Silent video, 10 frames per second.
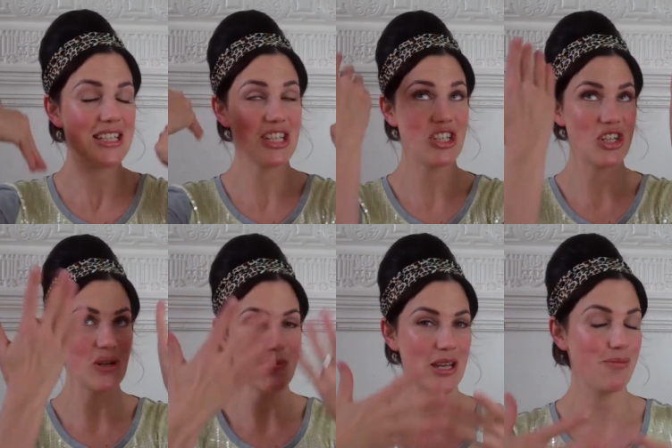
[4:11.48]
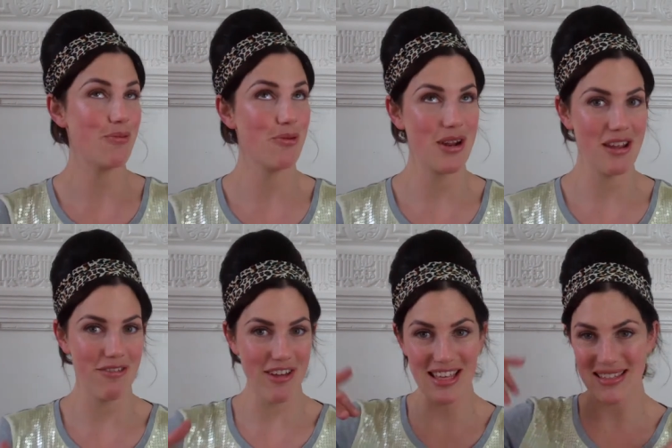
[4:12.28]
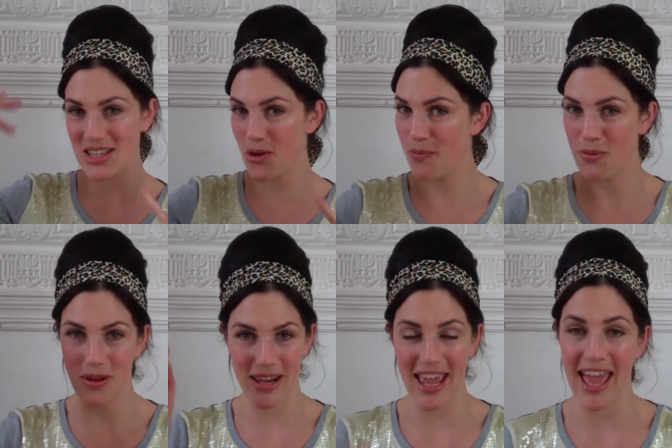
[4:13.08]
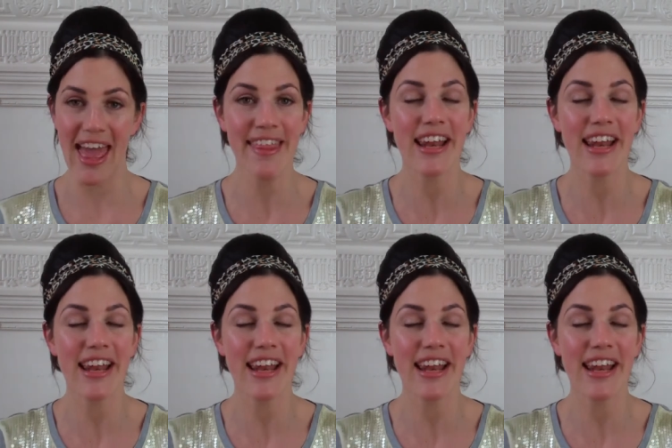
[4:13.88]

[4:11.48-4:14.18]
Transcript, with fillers: to show me your pretty face and your pretty hair,